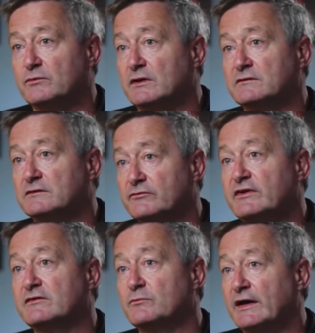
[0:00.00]
Well, the
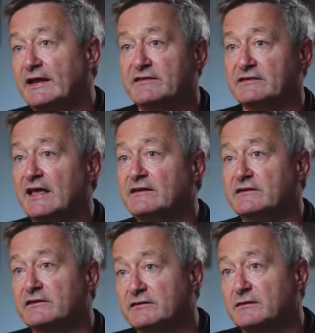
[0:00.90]
reason why it hasn't
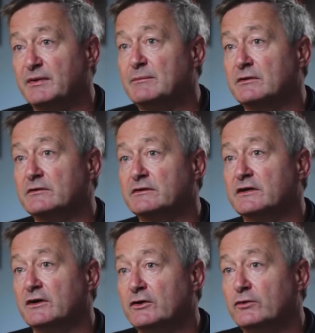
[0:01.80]
ended is the people
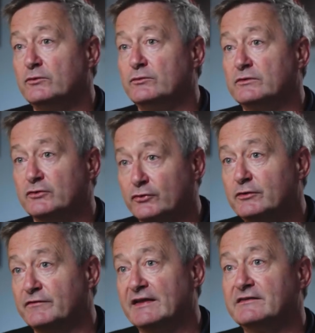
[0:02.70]
who could
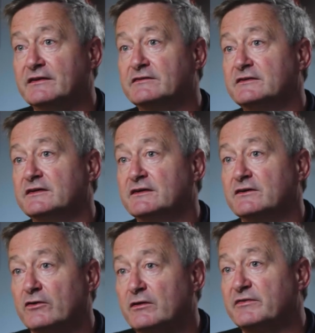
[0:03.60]
have ended it
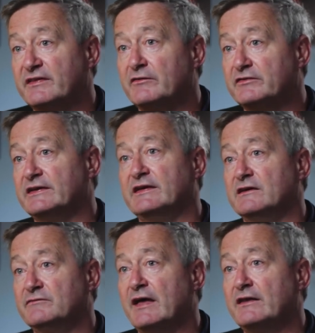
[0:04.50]
are themselves taking
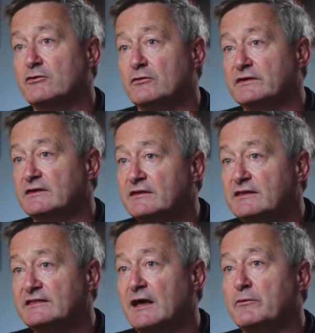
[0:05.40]
advantage of it. And I
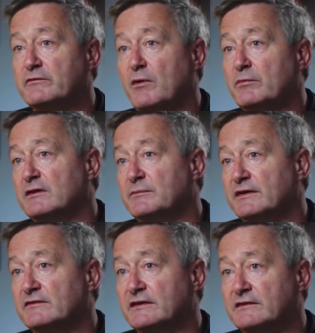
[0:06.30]
think that was probably the
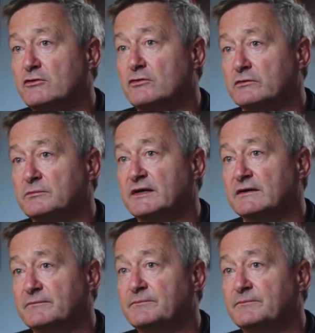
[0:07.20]
biggest thing that shocked me.